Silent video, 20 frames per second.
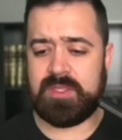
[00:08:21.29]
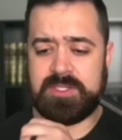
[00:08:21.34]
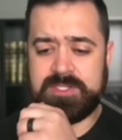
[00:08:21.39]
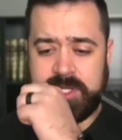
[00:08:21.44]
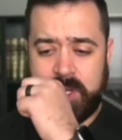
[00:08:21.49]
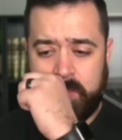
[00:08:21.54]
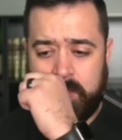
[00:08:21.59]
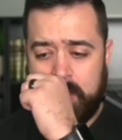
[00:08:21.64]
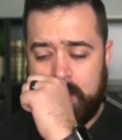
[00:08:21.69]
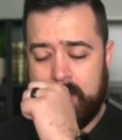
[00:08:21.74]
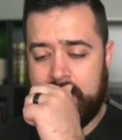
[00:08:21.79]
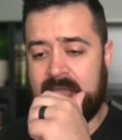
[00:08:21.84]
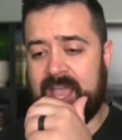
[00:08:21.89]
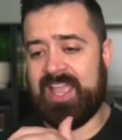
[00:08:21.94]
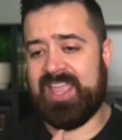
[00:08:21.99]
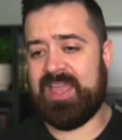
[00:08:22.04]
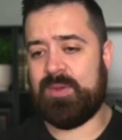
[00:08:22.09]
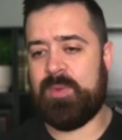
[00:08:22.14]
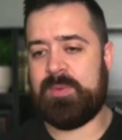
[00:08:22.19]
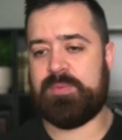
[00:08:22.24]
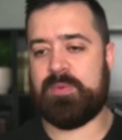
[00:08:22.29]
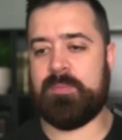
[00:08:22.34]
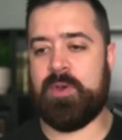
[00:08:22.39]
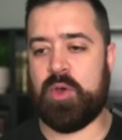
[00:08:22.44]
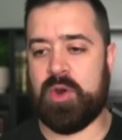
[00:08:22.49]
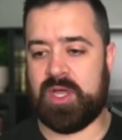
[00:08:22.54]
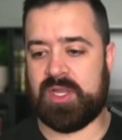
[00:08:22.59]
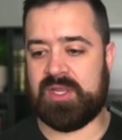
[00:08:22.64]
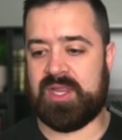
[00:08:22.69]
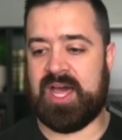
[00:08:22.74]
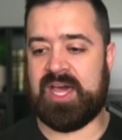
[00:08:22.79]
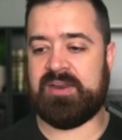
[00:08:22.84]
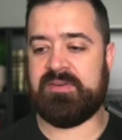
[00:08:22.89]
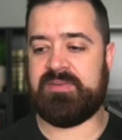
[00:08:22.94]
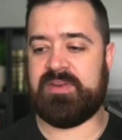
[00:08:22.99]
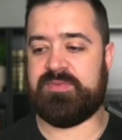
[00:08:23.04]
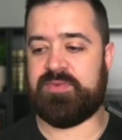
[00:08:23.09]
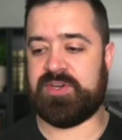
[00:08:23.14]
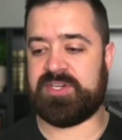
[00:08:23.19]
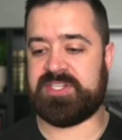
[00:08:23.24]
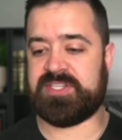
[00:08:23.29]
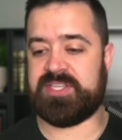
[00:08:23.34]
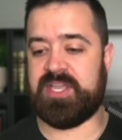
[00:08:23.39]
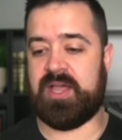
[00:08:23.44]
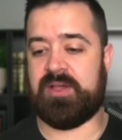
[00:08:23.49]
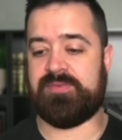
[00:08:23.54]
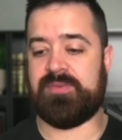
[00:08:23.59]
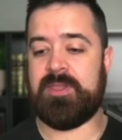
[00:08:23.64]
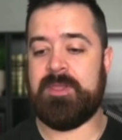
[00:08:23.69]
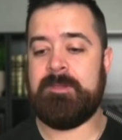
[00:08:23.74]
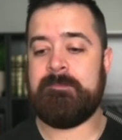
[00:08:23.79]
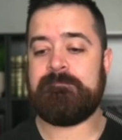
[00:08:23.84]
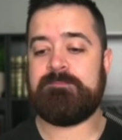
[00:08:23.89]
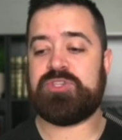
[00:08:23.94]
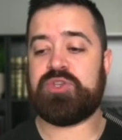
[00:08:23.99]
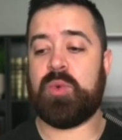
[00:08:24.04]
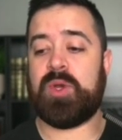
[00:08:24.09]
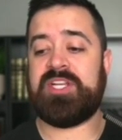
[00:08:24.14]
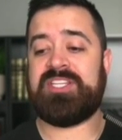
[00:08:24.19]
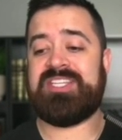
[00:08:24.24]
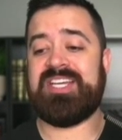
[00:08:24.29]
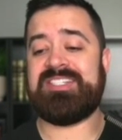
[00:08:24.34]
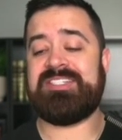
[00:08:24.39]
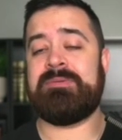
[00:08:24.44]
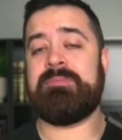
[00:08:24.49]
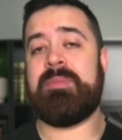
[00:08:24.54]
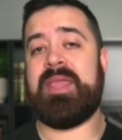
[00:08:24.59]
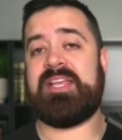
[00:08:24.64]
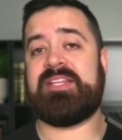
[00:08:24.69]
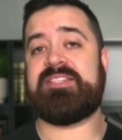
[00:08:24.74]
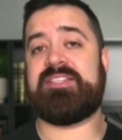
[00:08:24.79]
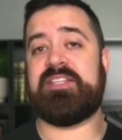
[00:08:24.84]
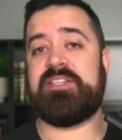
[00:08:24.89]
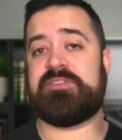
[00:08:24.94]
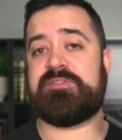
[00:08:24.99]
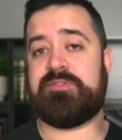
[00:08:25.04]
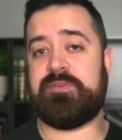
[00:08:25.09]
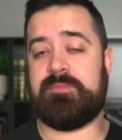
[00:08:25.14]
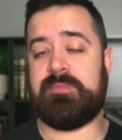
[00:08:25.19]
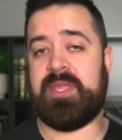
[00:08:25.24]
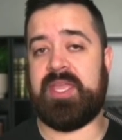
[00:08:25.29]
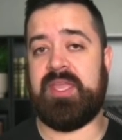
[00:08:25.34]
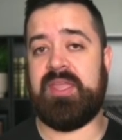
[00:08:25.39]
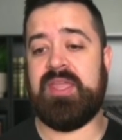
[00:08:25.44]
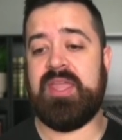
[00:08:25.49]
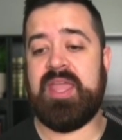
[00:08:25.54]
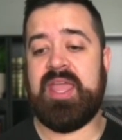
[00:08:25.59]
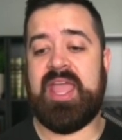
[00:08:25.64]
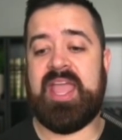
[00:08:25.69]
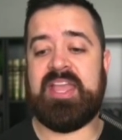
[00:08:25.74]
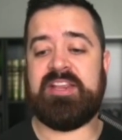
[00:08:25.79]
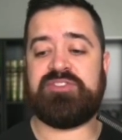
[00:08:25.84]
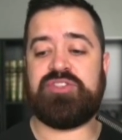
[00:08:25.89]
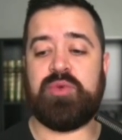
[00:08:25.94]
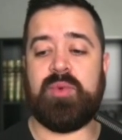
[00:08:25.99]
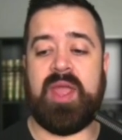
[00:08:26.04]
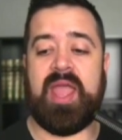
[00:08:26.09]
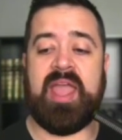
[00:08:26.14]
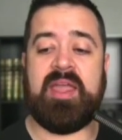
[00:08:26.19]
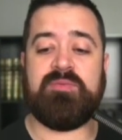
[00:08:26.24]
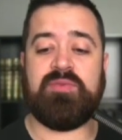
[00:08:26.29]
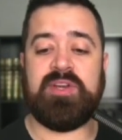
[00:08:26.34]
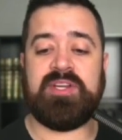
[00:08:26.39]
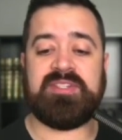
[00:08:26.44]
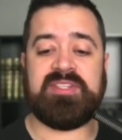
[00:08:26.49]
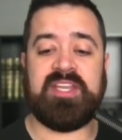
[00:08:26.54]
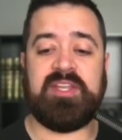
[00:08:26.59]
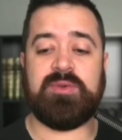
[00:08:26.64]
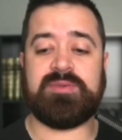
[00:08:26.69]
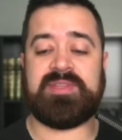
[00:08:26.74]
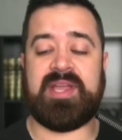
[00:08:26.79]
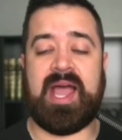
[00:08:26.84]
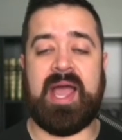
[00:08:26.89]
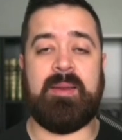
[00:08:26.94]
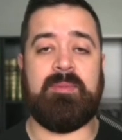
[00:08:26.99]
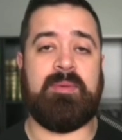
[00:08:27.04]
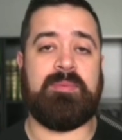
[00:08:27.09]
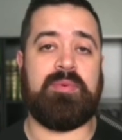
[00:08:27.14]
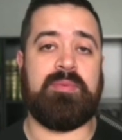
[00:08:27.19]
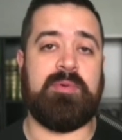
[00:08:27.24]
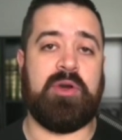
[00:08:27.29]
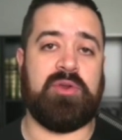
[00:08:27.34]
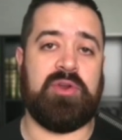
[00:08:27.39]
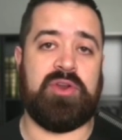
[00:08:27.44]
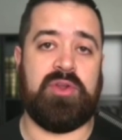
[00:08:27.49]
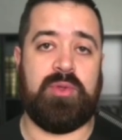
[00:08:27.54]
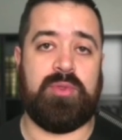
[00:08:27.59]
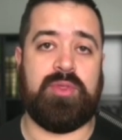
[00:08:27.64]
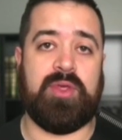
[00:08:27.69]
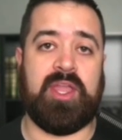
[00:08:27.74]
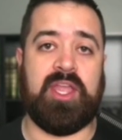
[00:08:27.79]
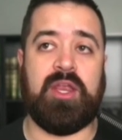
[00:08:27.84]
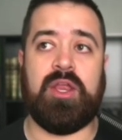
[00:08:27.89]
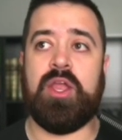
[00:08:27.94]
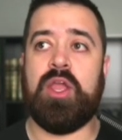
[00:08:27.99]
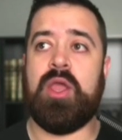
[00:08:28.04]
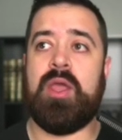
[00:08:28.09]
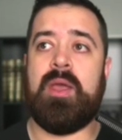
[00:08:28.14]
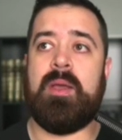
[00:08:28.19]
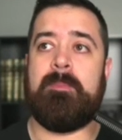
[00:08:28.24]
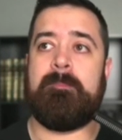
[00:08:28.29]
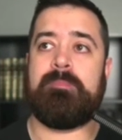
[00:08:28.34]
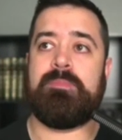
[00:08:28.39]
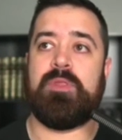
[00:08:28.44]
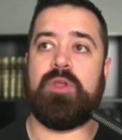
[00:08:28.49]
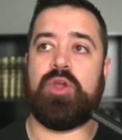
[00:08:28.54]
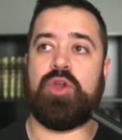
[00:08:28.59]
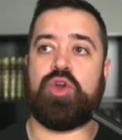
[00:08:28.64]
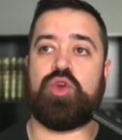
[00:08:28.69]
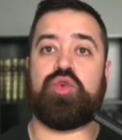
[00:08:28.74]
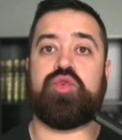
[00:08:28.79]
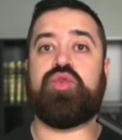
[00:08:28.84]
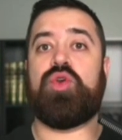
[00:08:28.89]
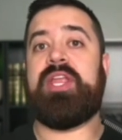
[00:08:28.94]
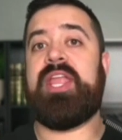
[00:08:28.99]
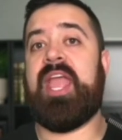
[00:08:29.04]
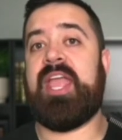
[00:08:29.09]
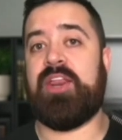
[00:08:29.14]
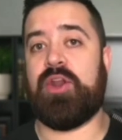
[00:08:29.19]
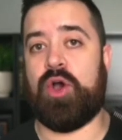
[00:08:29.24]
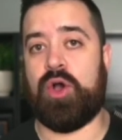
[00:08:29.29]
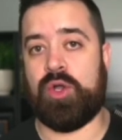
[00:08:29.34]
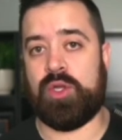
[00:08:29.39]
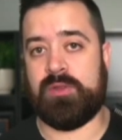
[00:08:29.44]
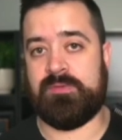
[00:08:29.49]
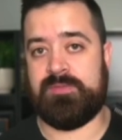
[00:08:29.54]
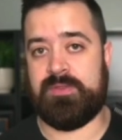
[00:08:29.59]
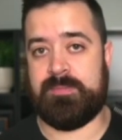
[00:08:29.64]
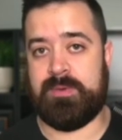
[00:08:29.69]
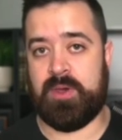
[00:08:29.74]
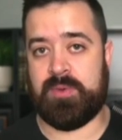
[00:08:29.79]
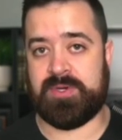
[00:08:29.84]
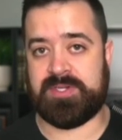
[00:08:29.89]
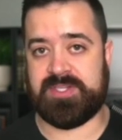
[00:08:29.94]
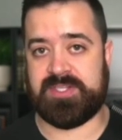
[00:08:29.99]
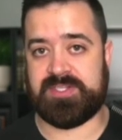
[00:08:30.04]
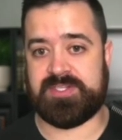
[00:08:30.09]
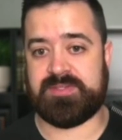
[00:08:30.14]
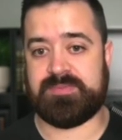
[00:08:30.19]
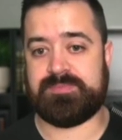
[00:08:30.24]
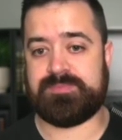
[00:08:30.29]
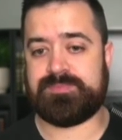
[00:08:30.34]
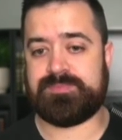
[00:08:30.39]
So again, we promote a lot of different stuff. So what doesn't make sense for me is to every single time we promote a new thing, create all of the bonuses.